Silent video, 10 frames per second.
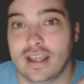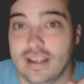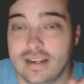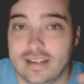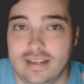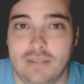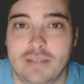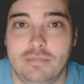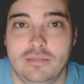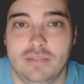and it,
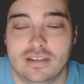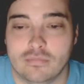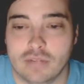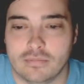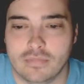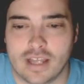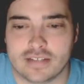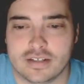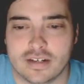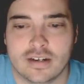it bit me in the butt
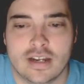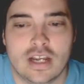last year.